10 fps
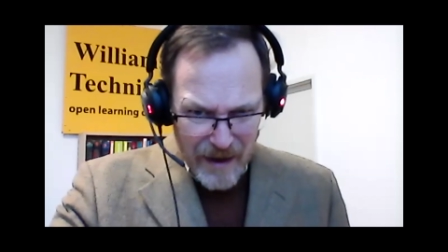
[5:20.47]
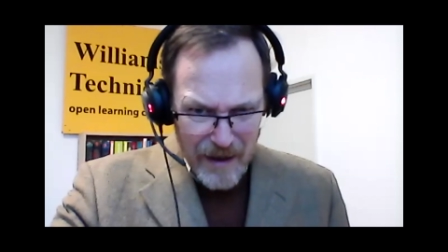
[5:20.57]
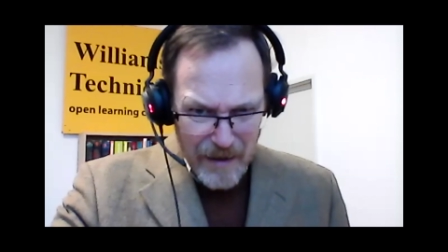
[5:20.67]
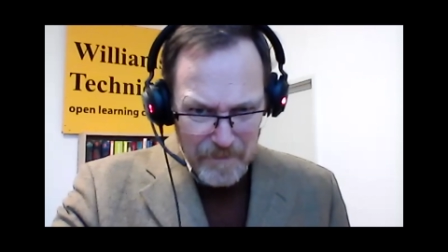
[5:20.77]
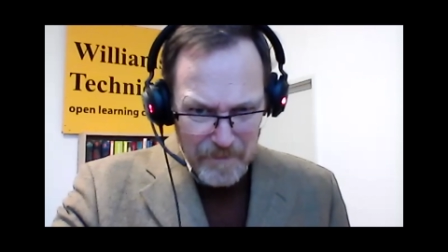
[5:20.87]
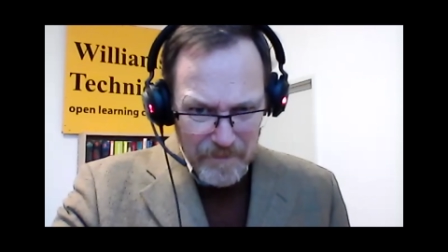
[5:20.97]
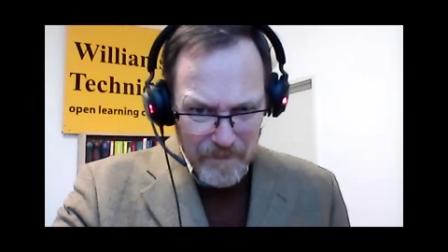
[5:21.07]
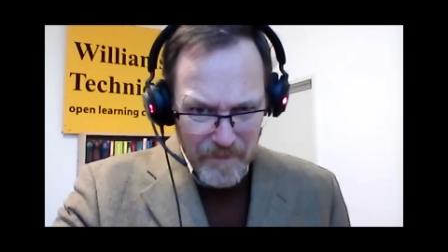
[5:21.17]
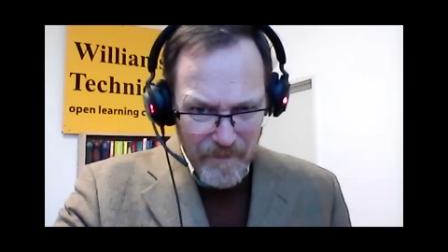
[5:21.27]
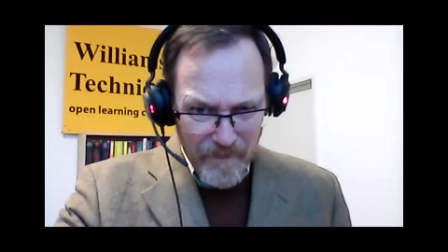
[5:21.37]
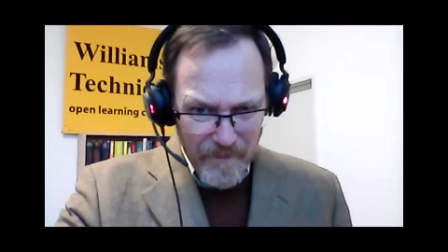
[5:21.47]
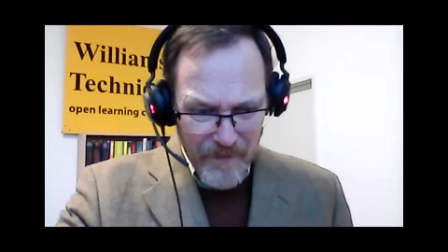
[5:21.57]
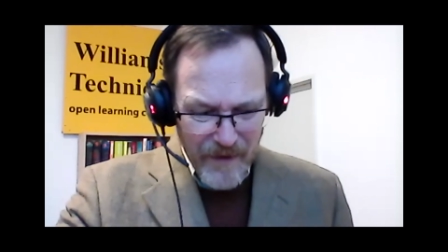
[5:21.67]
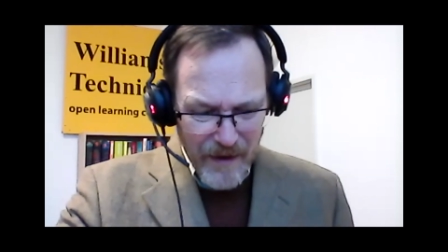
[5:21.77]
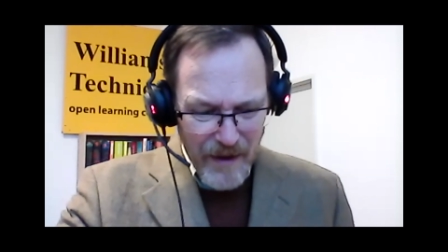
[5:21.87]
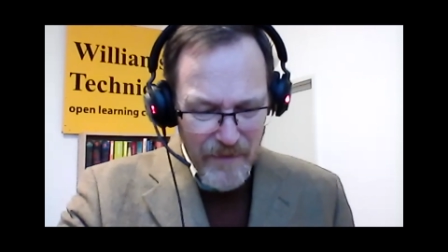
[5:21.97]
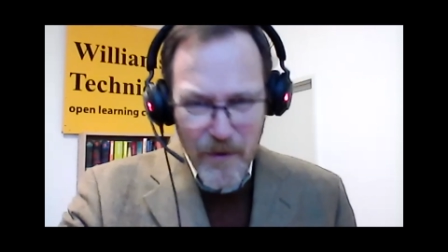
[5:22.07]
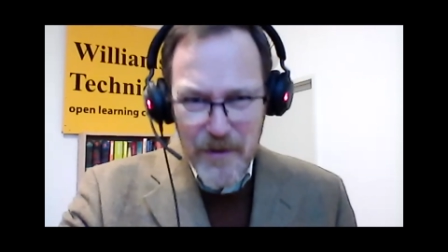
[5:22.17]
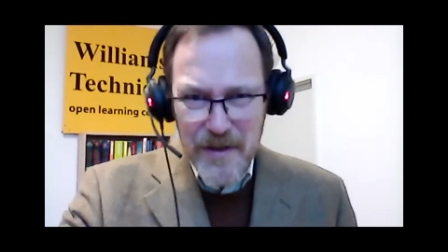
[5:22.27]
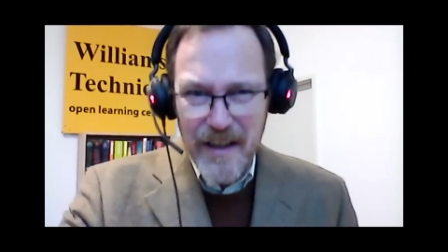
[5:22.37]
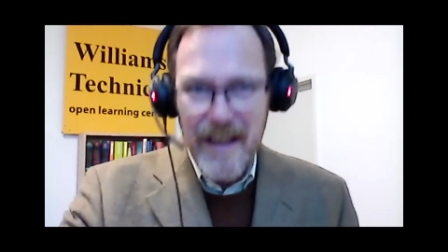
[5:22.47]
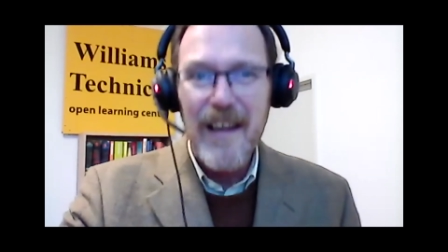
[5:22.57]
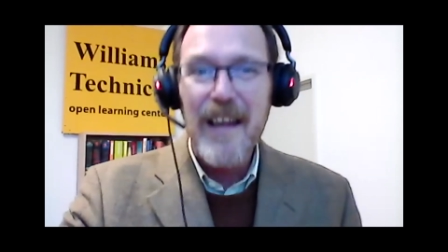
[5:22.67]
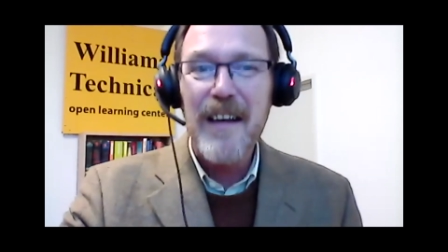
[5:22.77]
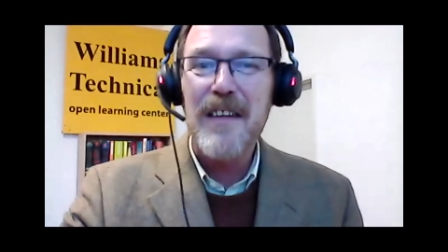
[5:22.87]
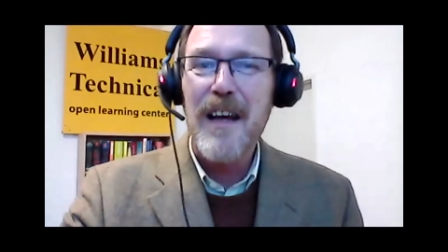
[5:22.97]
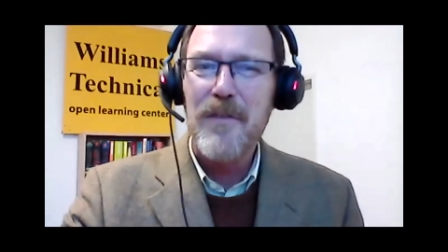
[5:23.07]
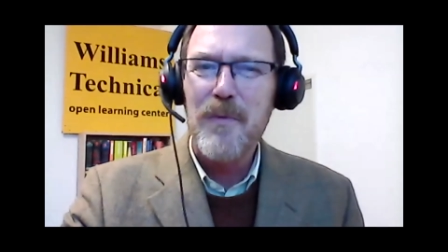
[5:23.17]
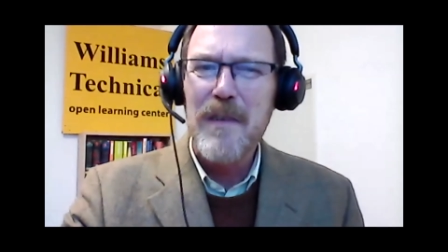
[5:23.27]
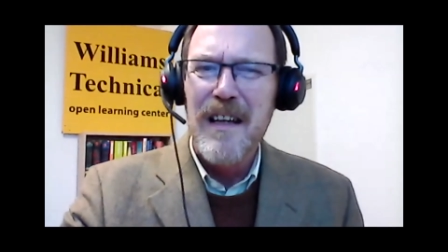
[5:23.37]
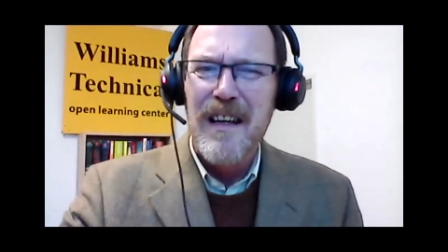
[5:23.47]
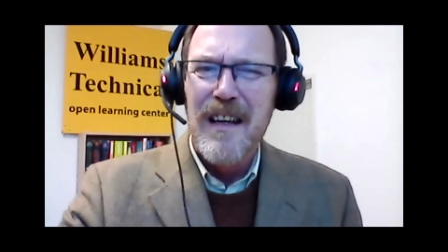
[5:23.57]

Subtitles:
um, unfortunately, a lot of times we